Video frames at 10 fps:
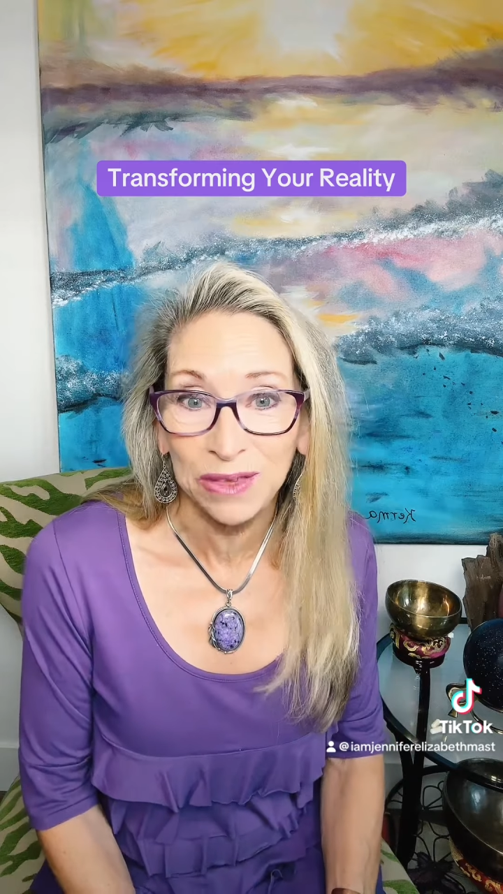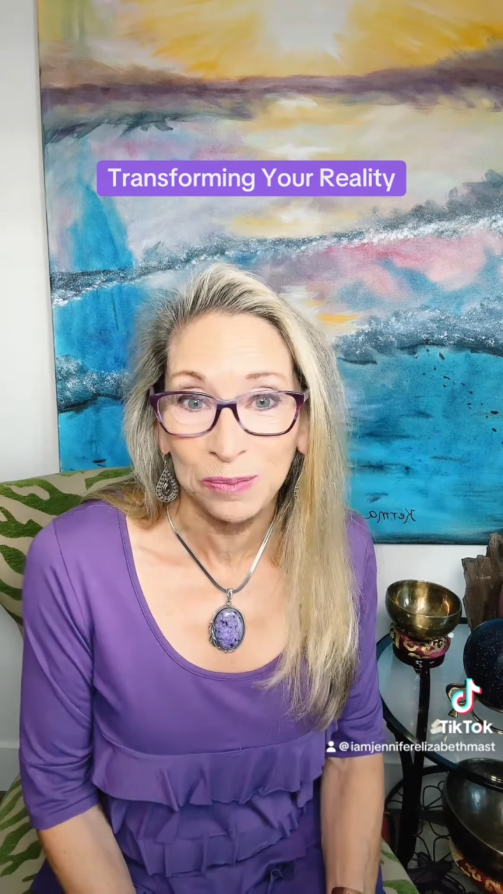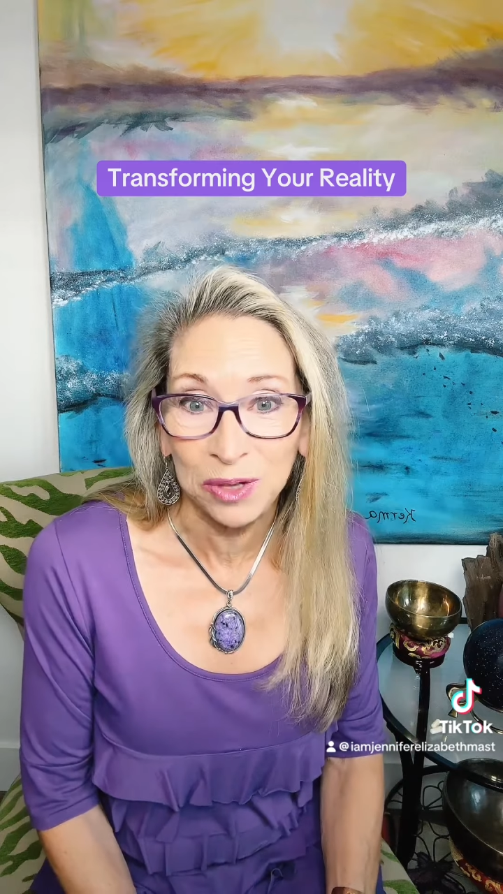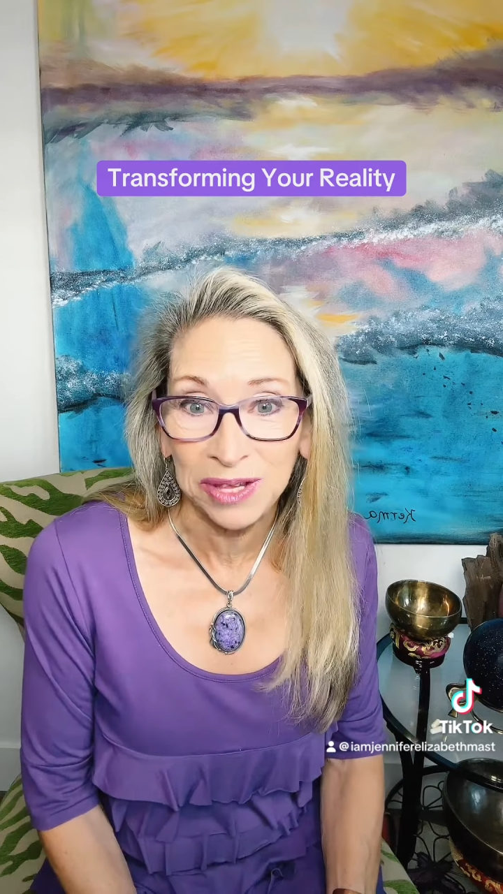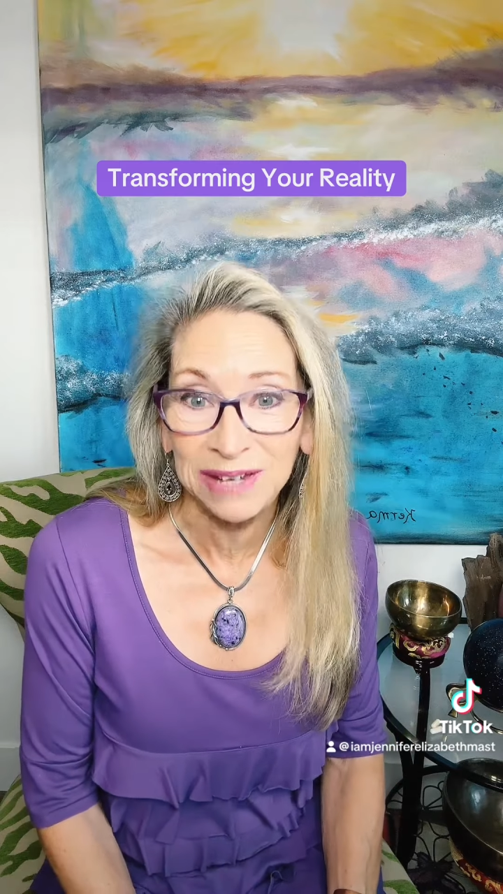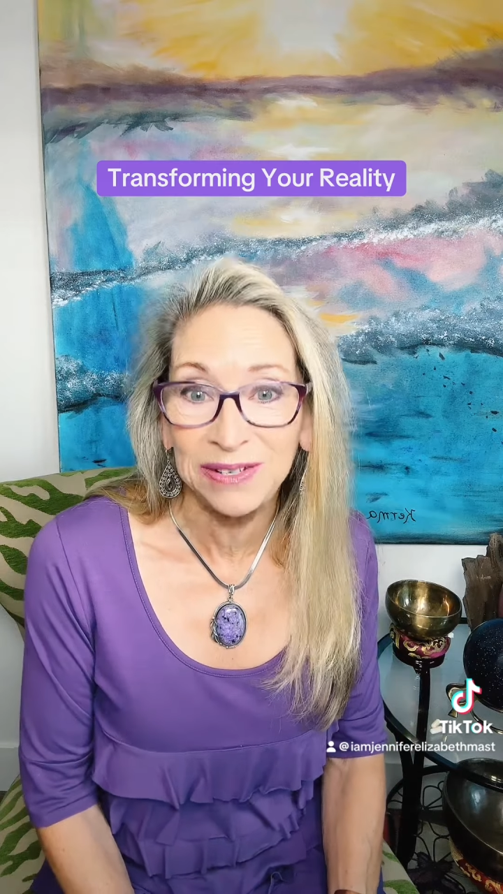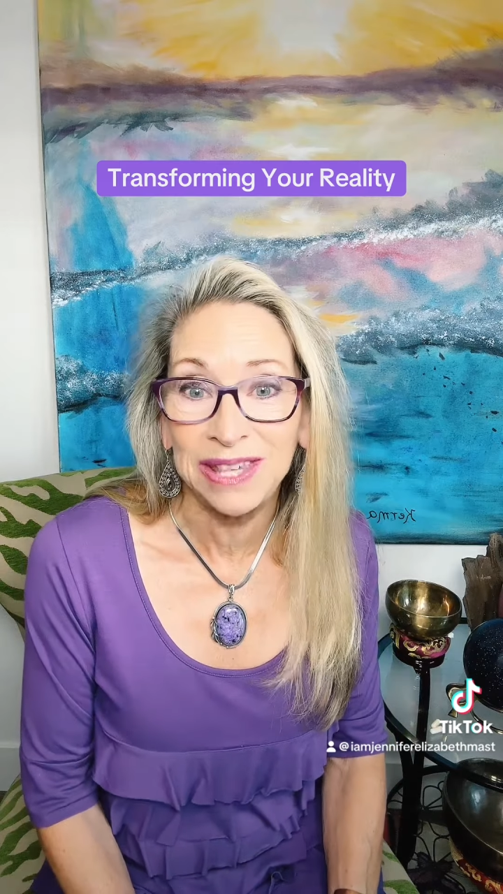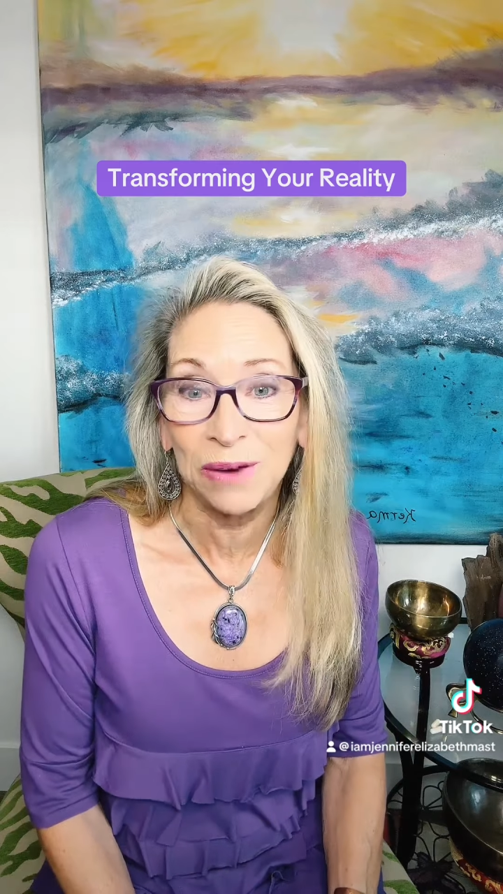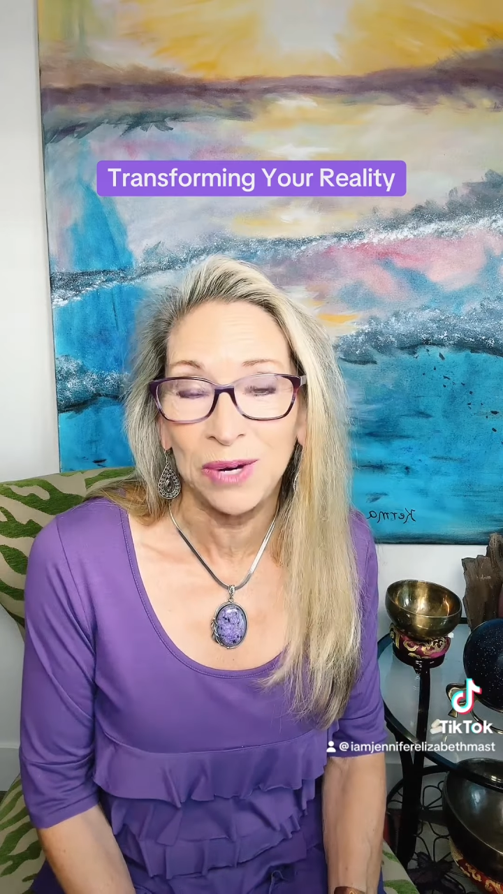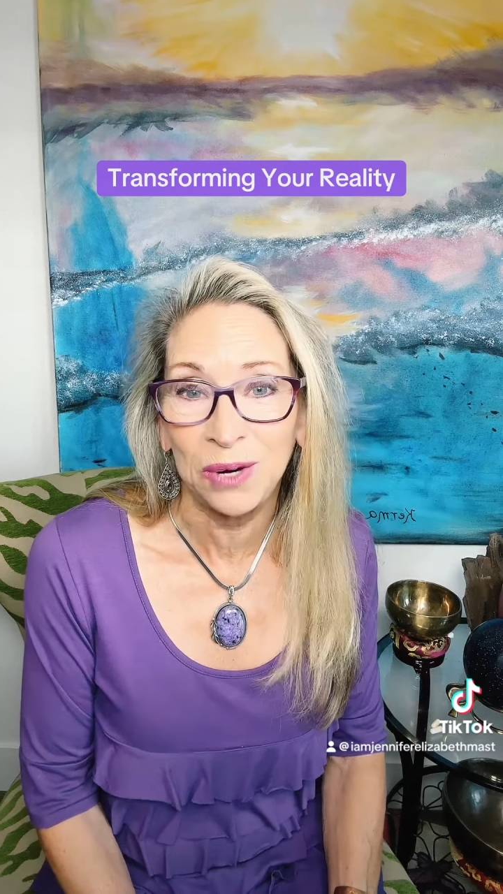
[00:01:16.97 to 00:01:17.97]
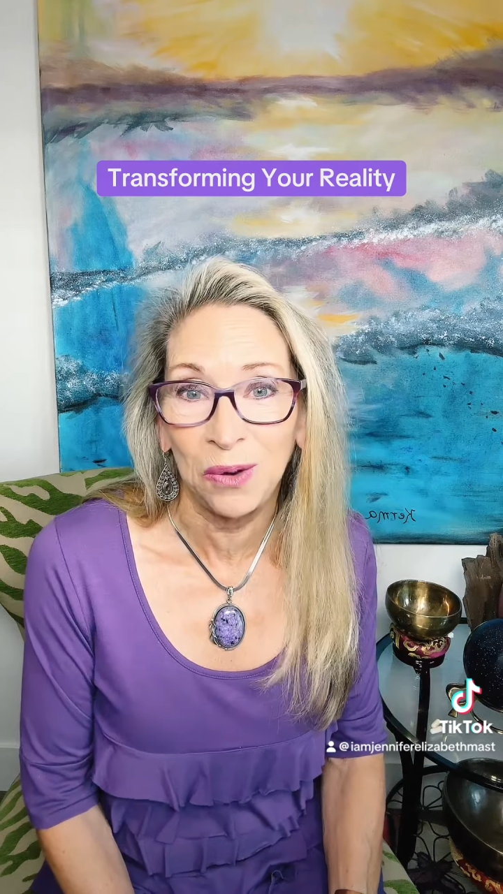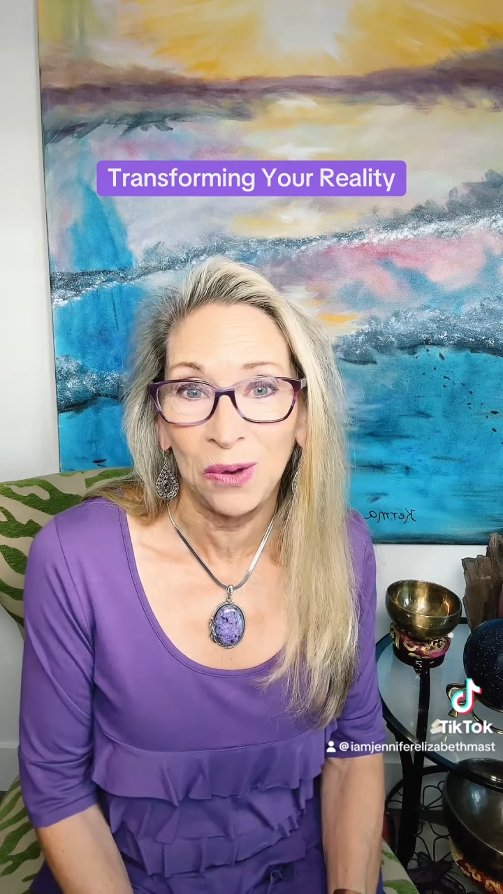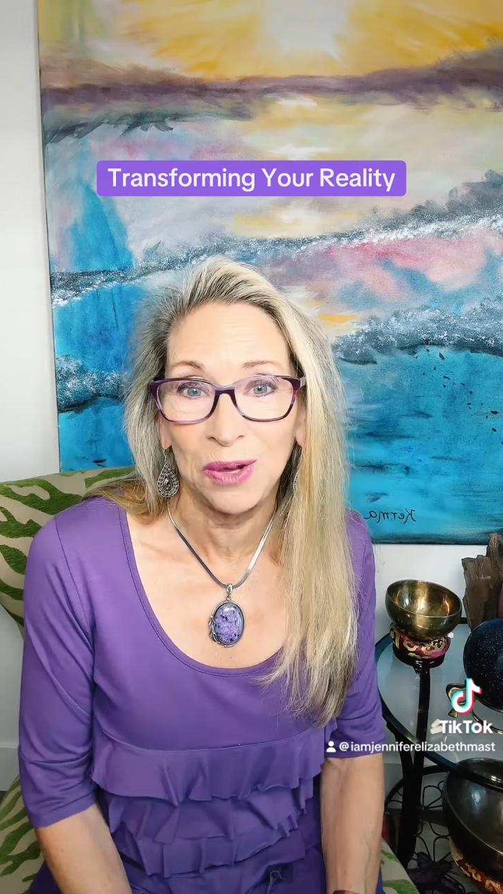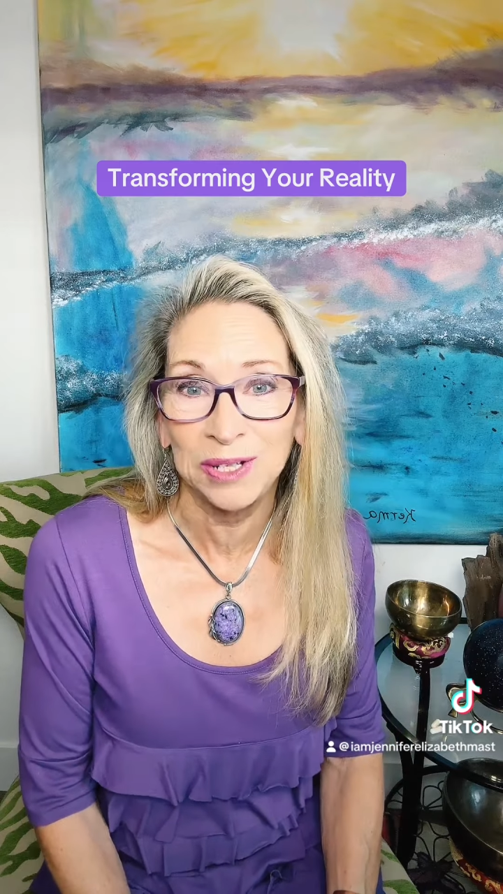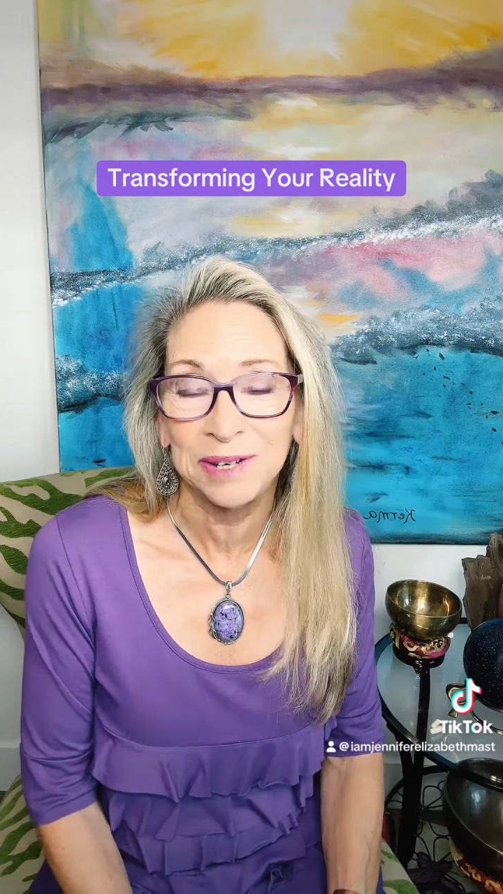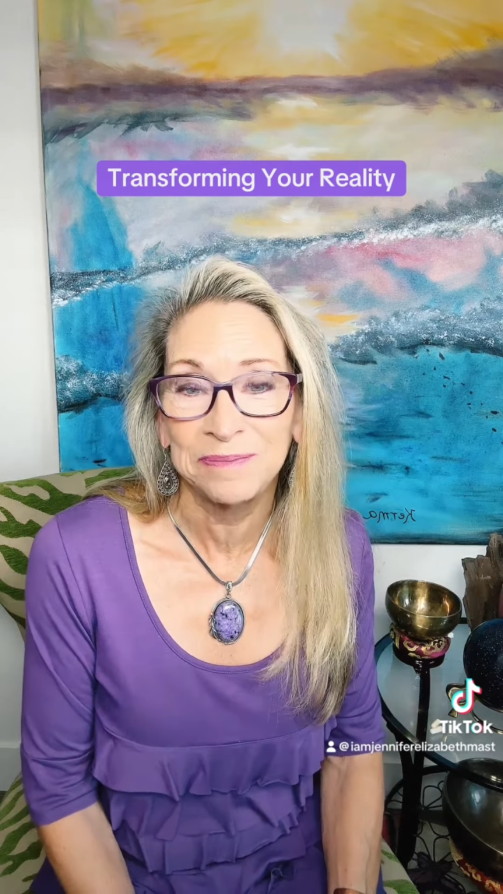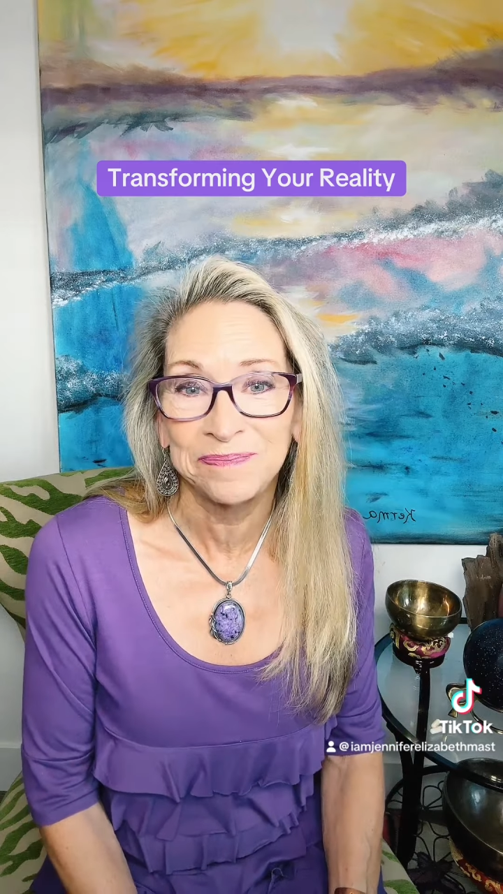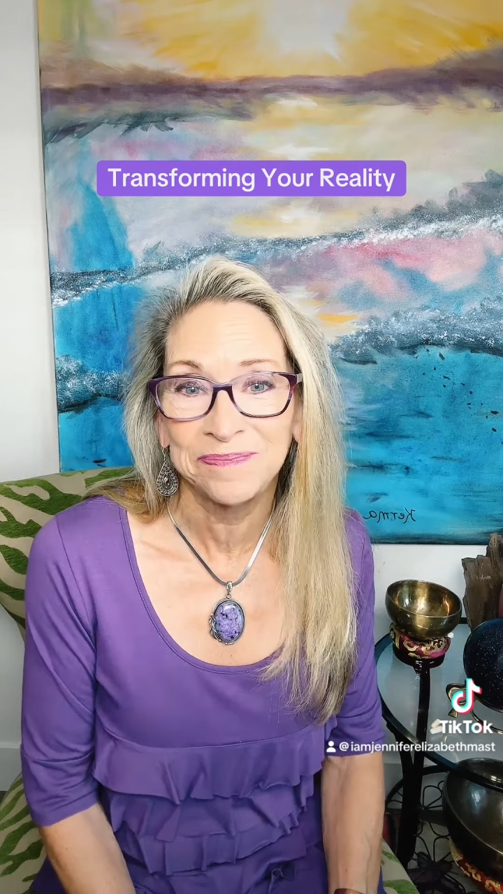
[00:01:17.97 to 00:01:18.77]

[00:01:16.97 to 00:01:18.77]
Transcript: with the beliefs that we hold.